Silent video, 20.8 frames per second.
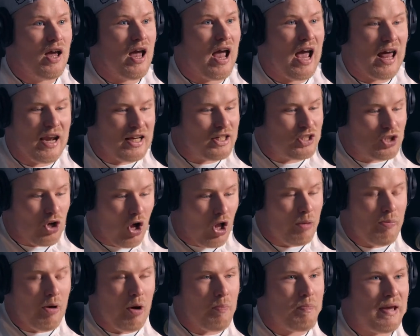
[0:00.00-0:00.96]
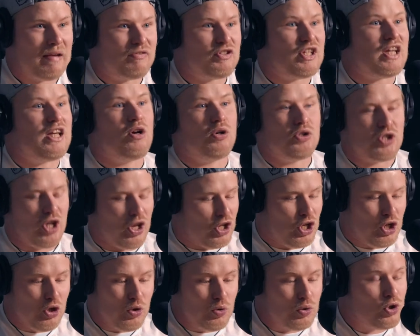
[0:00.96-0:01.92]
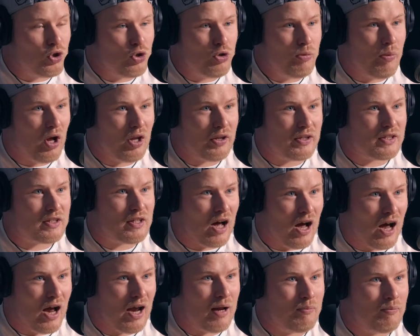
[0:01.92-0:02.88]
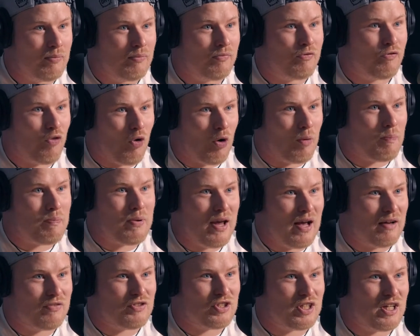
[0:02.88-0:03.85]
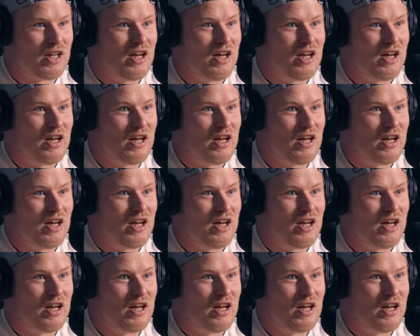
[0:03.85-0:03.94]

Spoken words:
And it's all about PFC. He goes on the YouTube all the time for hilarious.